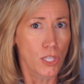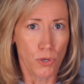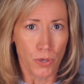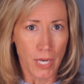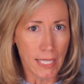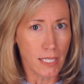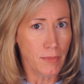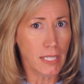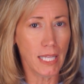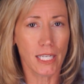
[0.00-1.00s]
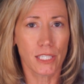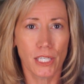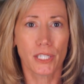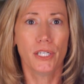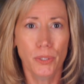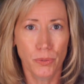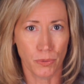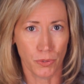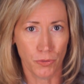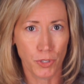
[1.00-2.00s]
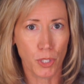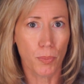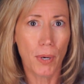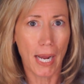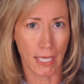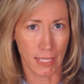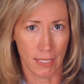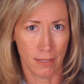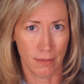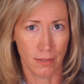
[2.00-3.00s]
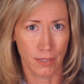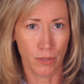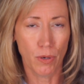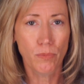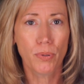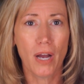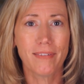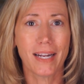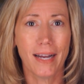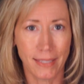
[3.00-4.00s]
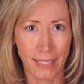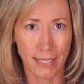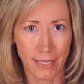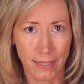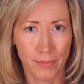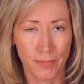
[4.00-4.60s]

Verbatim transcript: you create something like a cocoon for your brain, your own private island.